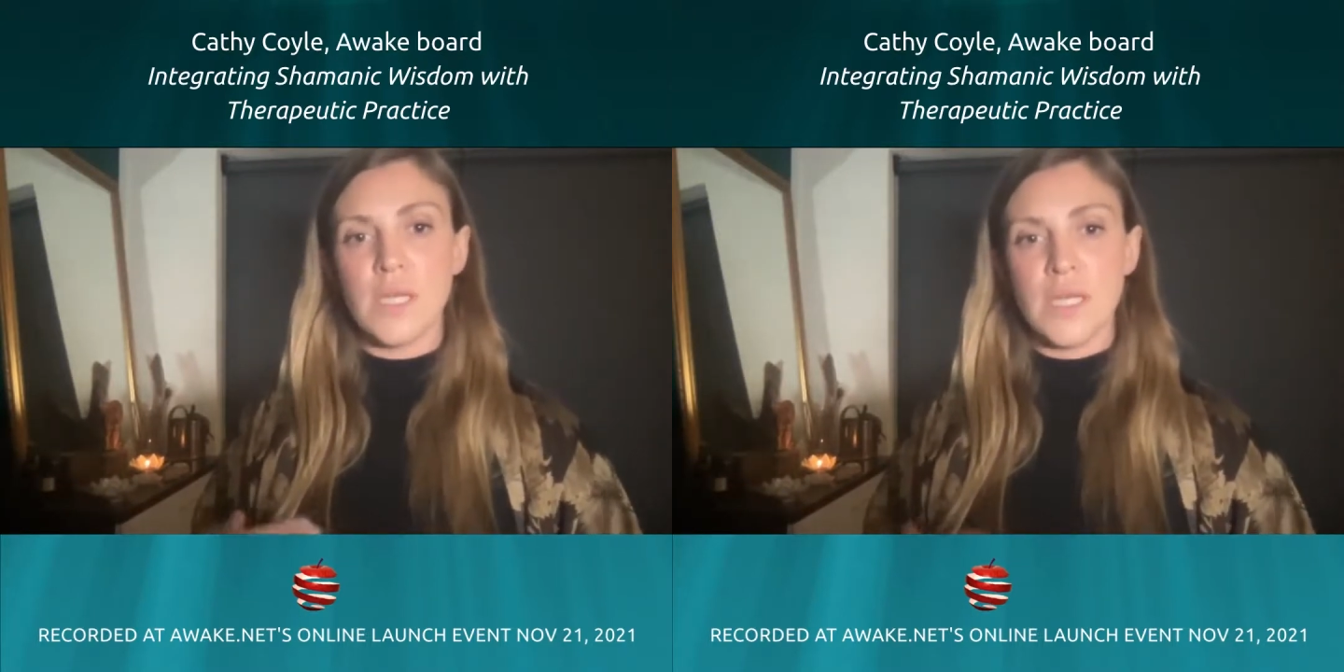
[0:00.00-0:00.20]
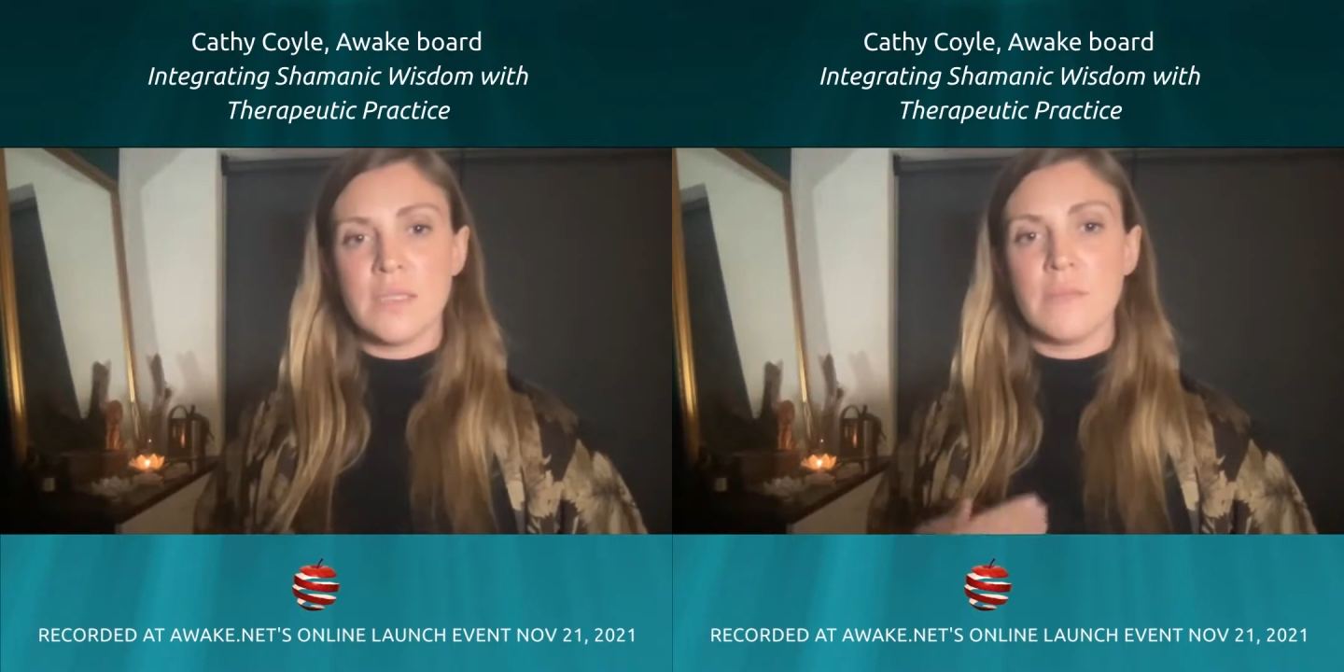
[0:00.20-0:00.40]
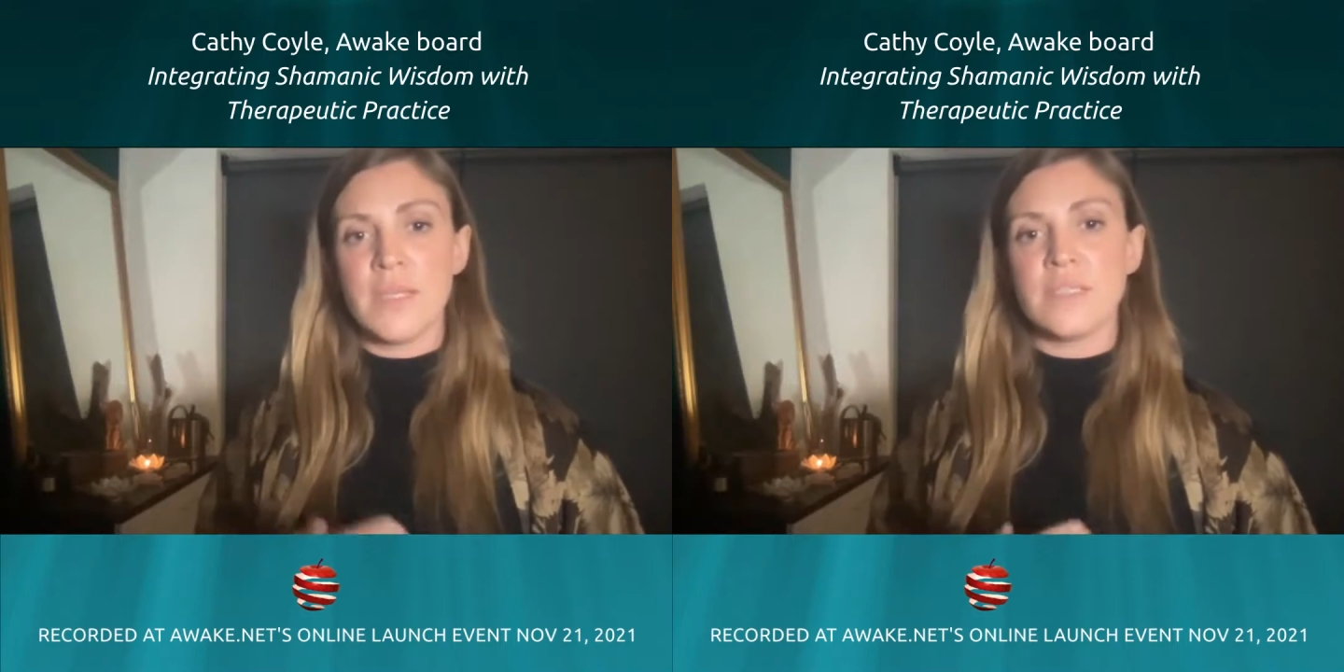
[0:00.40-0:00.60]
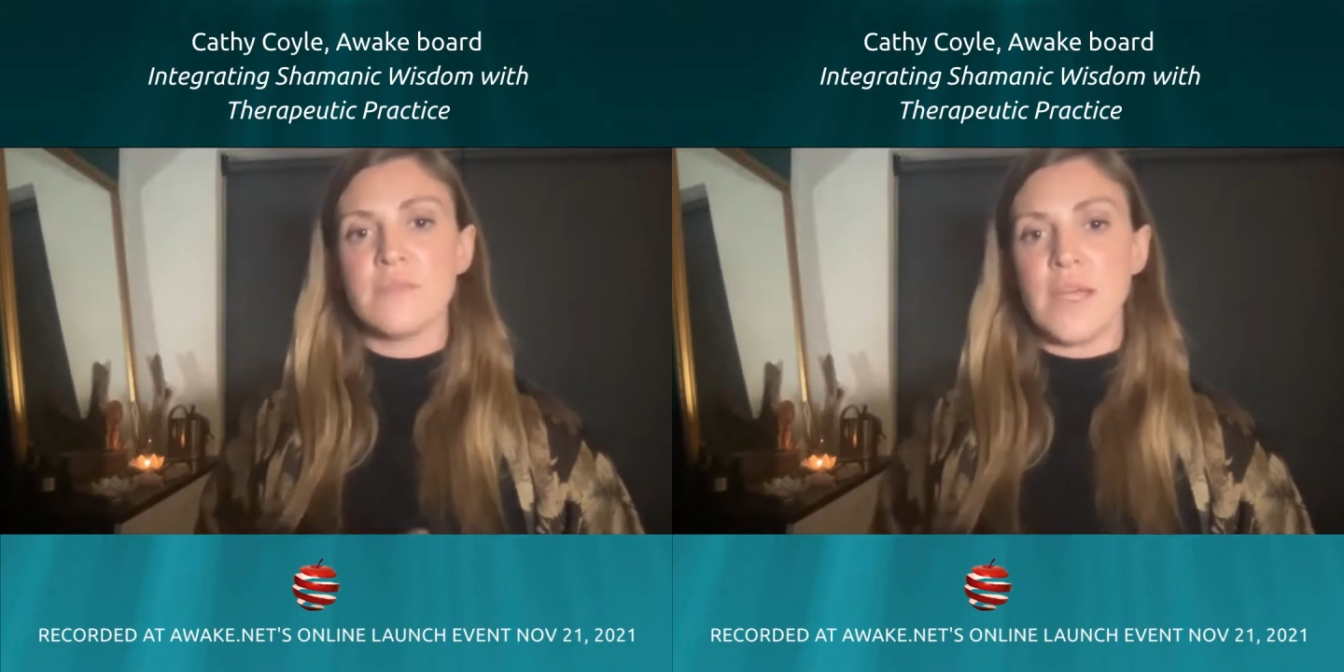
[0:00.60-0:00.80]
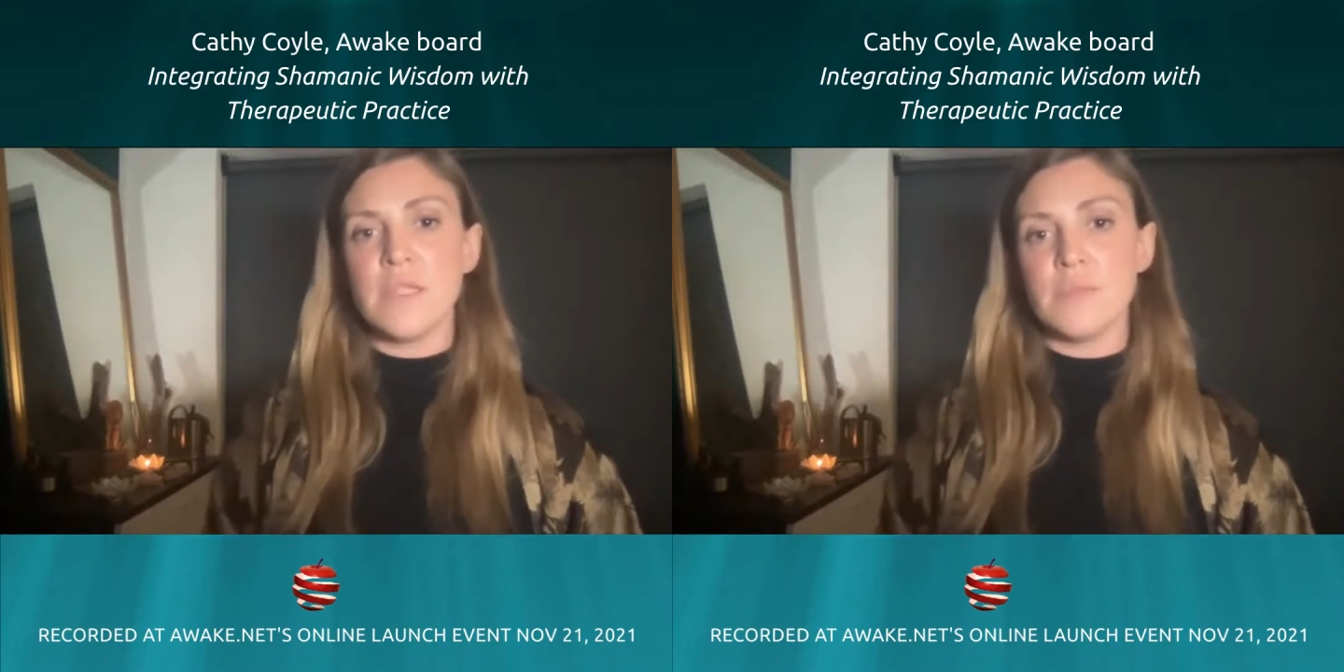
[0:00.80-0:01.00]
in my
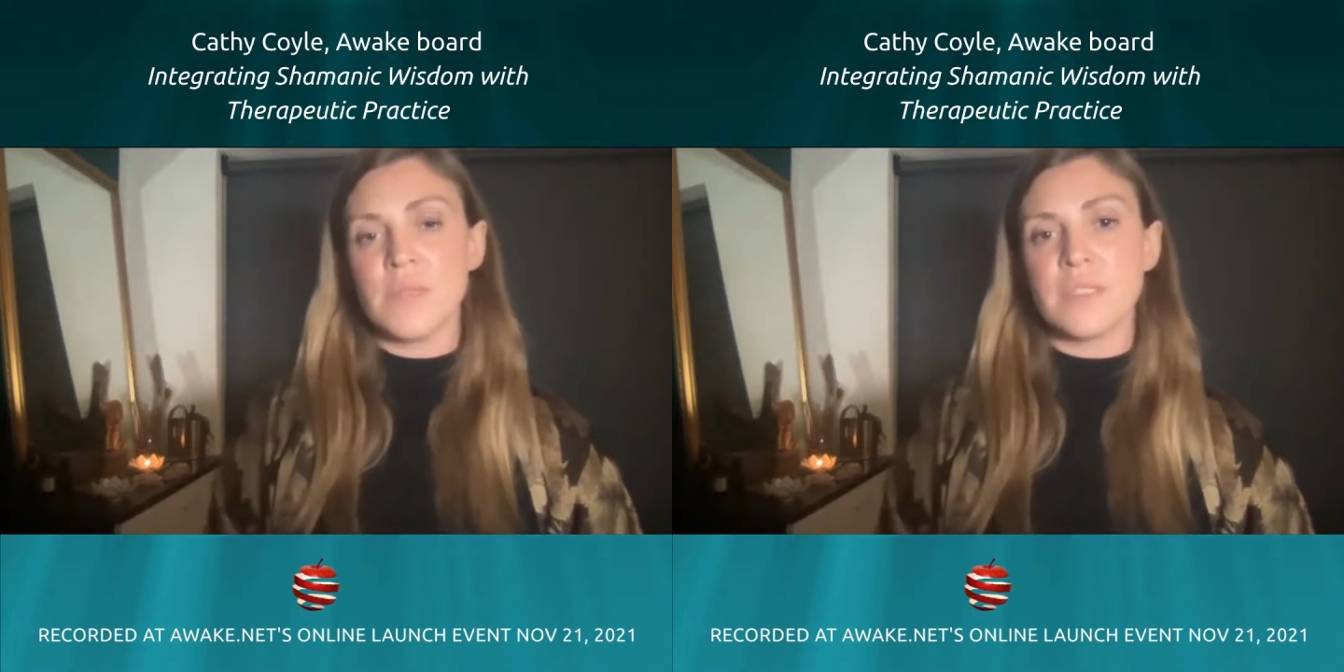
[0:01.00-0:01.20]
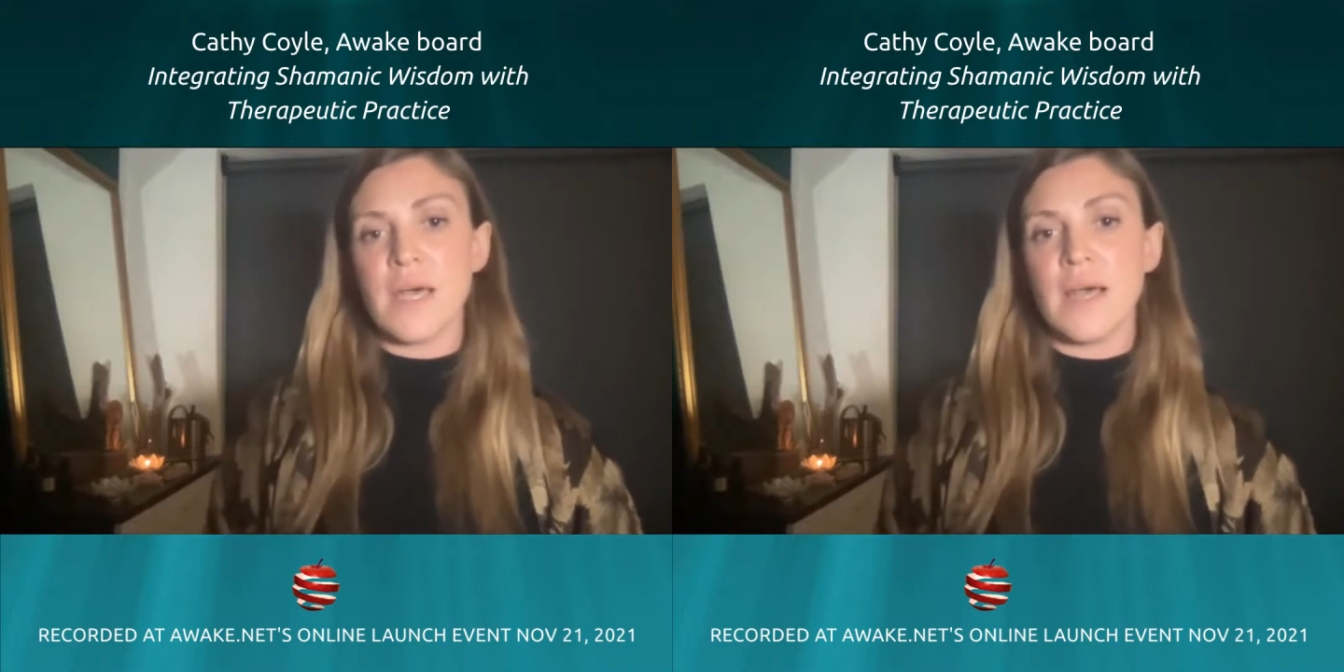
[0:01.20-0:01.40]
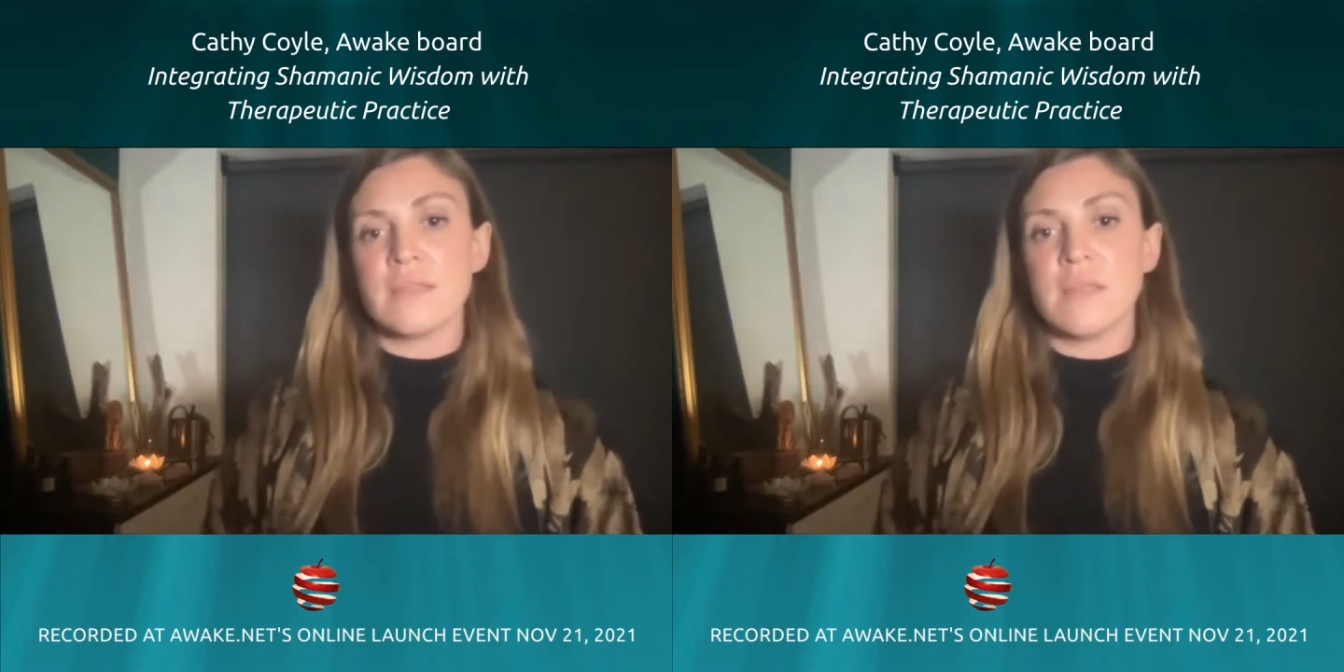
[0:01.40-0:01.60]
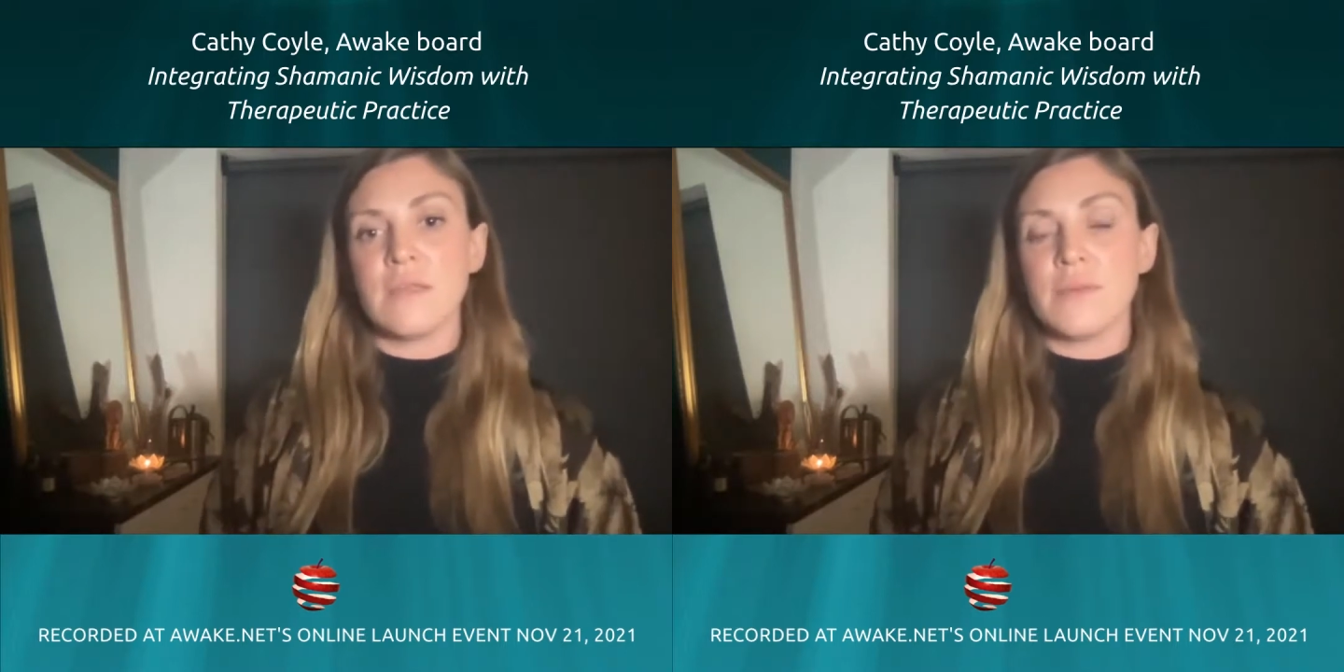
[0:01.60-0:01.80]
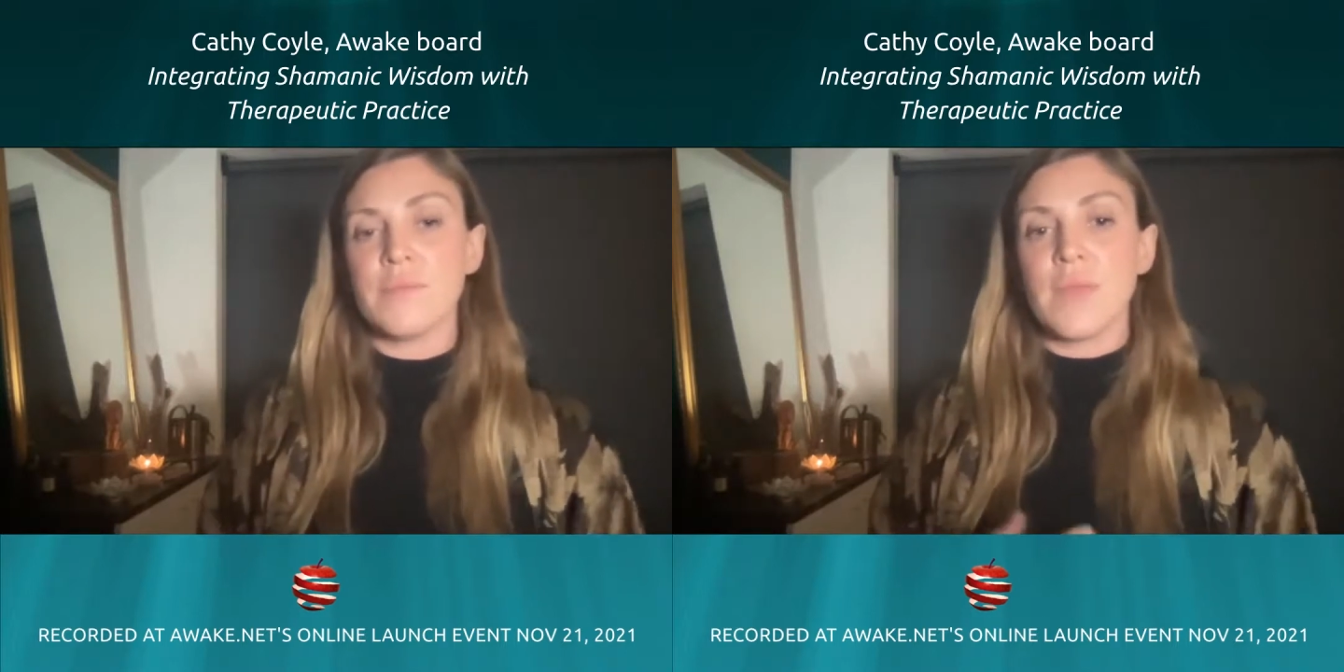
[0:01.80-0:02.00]
development as
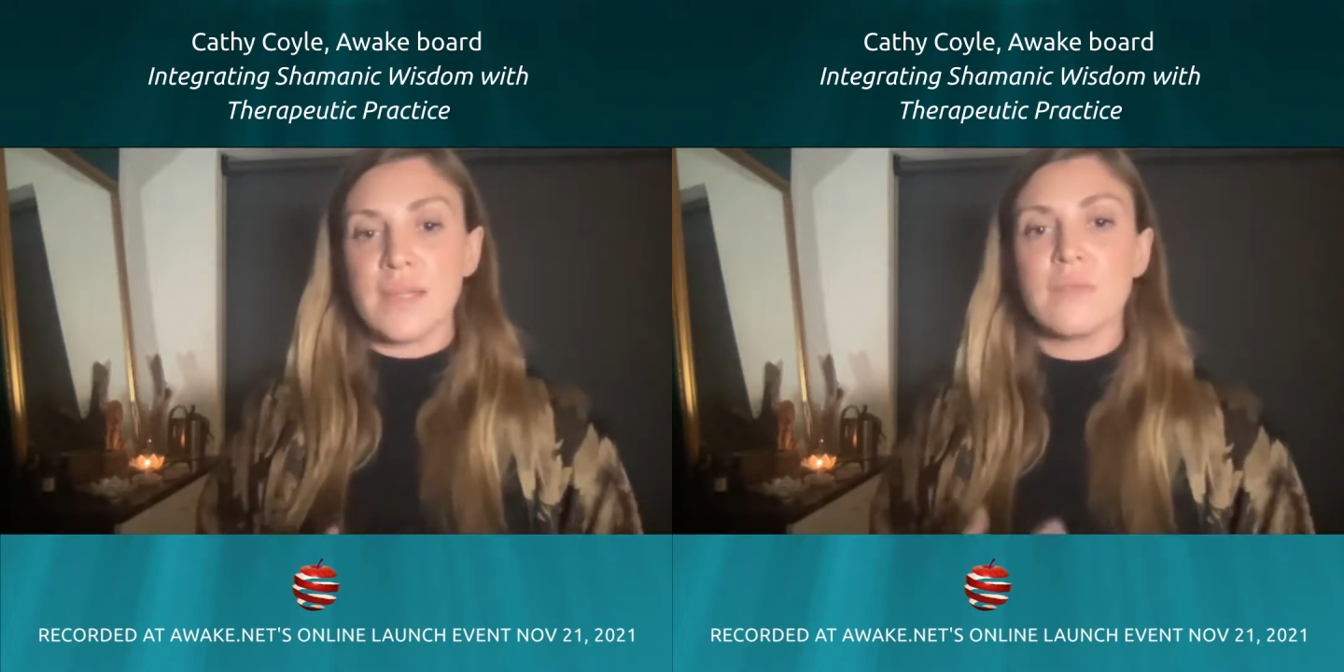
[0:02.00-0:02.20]
a